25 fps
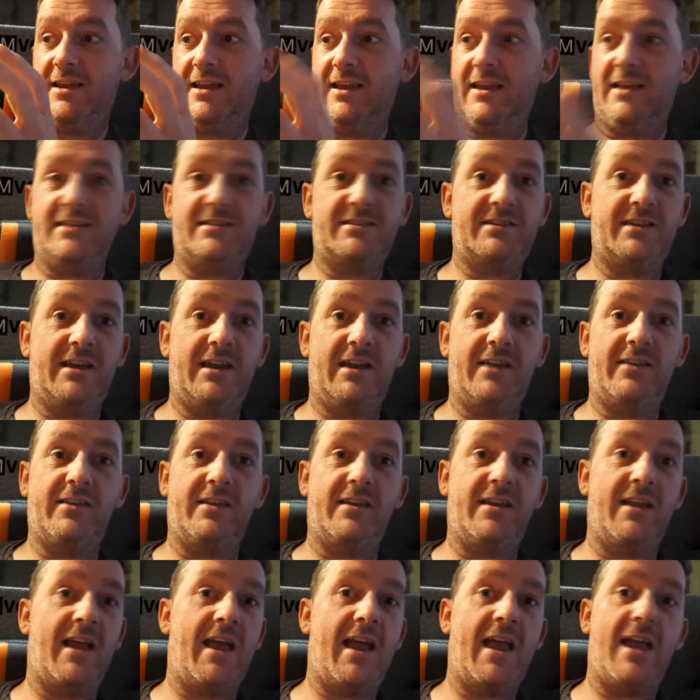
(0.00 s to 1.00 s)
easier
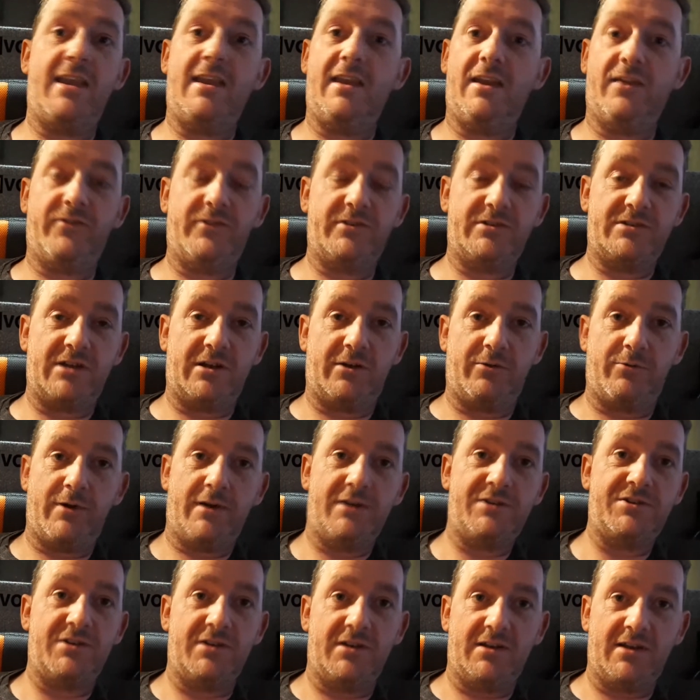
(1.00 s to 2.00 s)
than any other
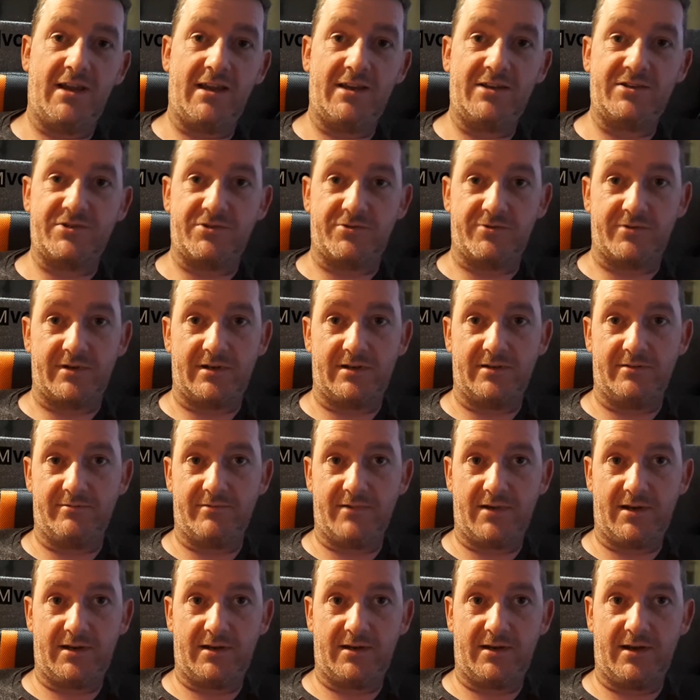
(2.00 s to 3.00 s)
generation in history,
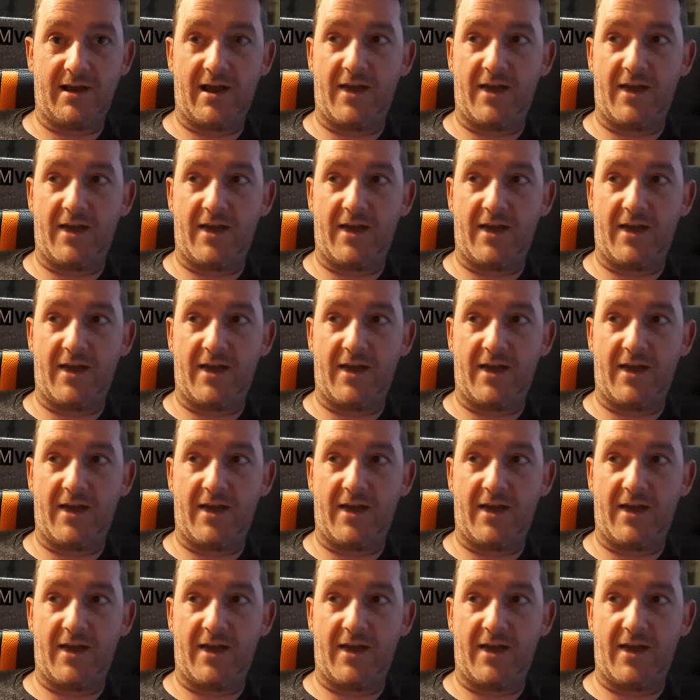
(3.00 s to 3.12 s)
right?